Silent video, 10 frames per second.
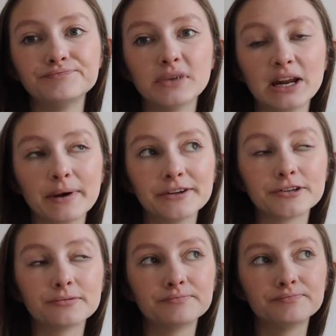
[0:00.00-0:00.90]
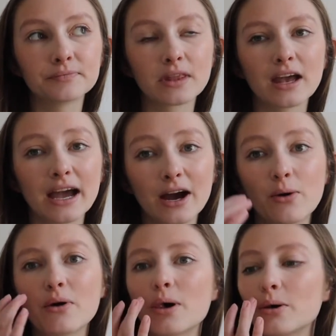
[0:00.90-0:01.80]
anyways.
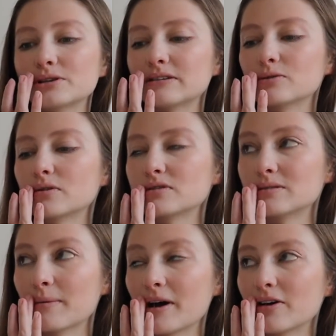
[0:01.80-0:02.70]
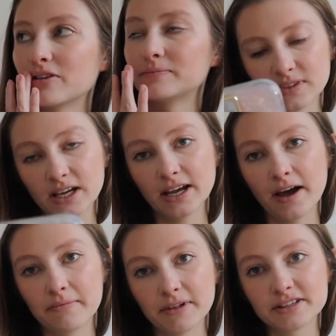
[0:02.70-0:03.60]
Ow. Also, an ulcer in my mouth. And
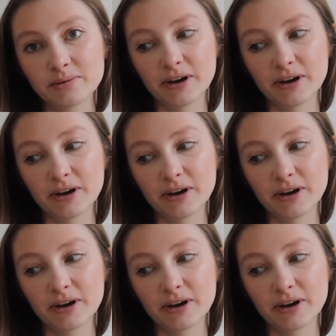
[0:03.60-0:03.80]
yeah, that's the